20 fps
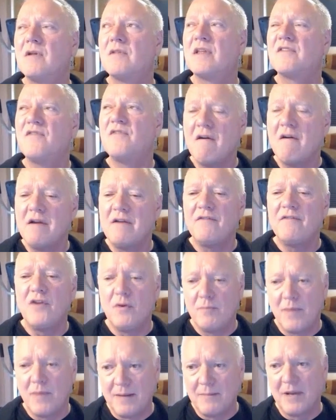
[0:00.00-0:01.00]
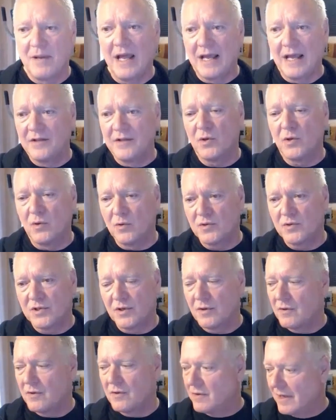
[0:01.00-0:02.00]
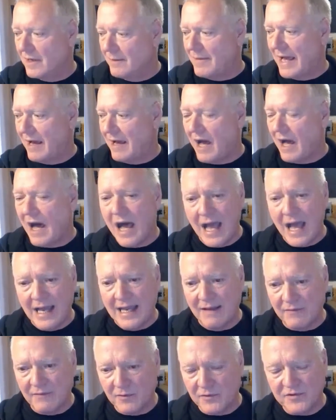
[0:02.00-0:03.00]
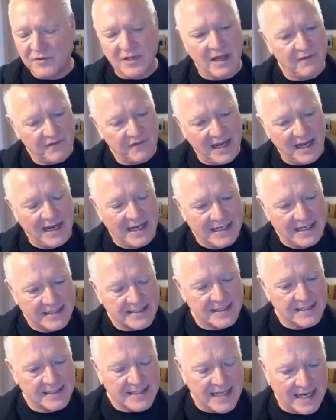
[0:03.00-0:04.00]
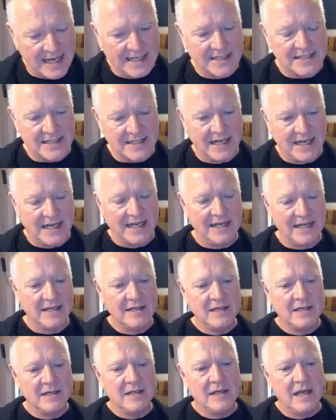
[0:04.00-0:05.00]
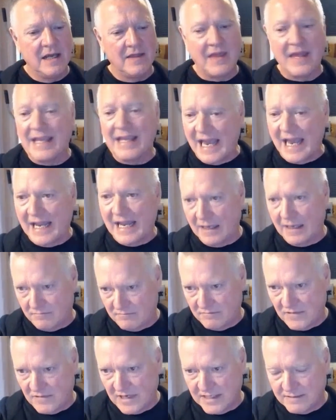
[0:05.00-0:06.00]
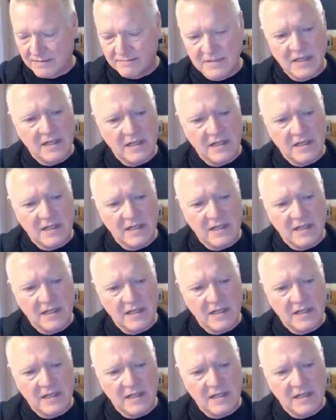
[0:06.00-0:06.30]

There's very few people I can talk to about higher level stuff, and instantaneously they get it, right?